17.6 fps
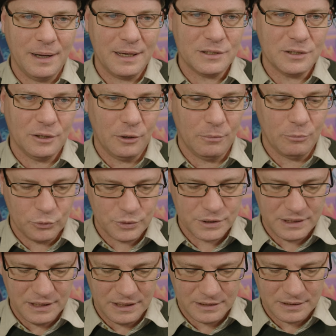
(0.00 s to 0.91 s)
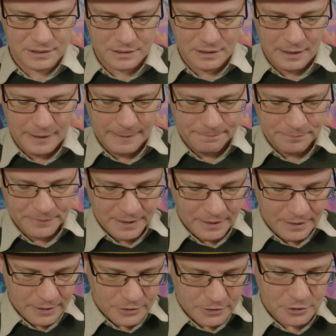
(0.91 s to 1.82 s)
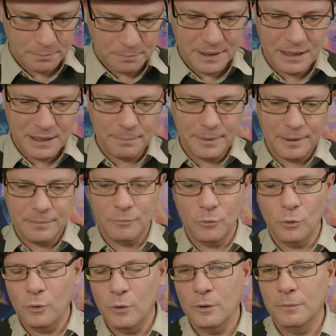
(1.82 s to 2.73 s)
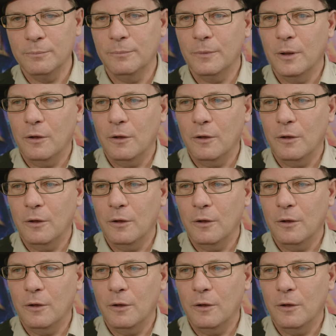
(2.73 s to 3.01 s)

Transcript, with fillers: it makes a lot more sense. So being a bit more